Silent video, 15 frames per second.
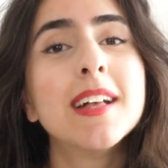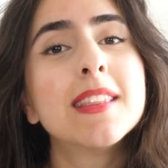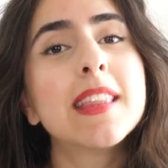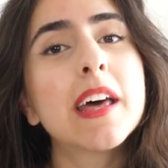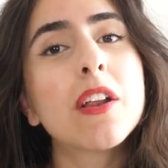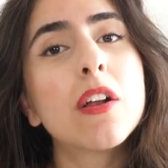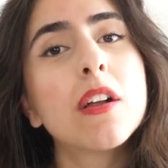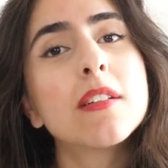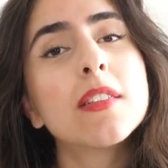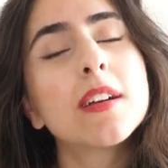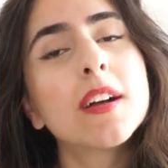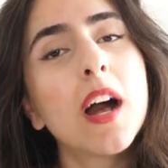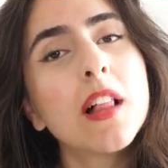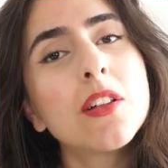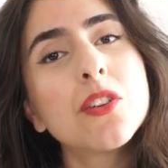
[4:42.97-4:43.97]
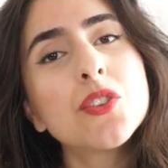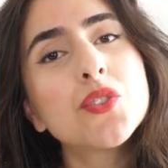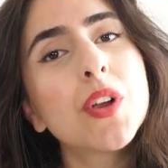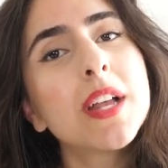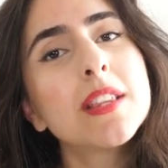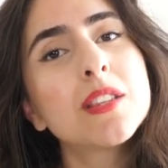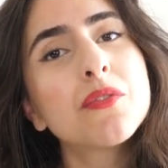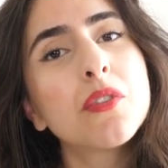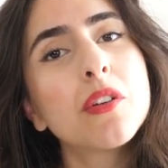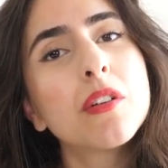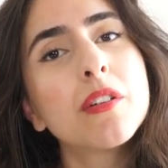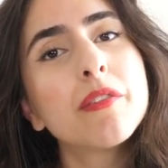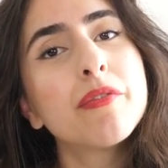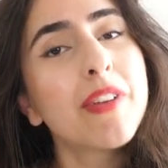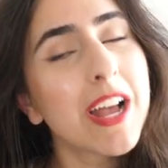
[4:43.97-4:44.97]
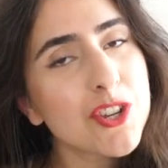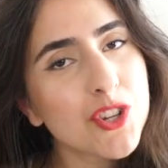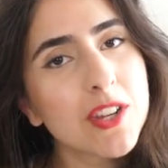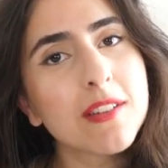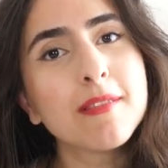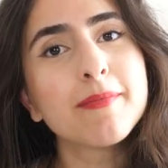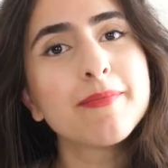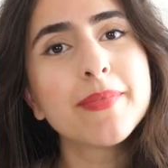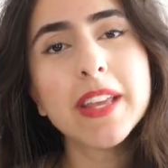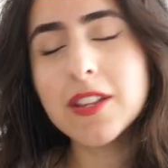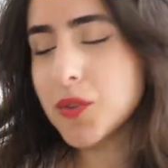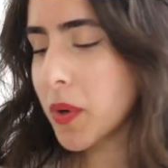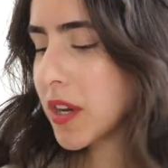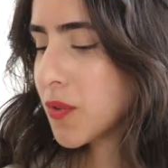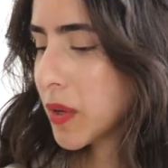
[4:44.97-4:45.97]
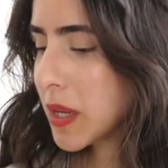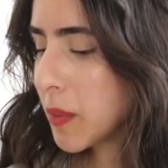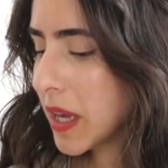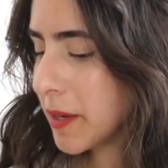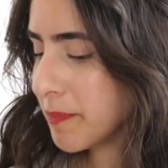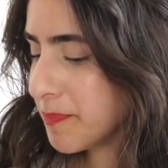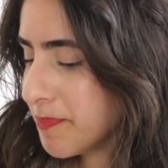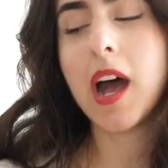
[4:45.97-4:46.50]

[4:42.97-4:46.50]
that are the color trends for fashion in 2021.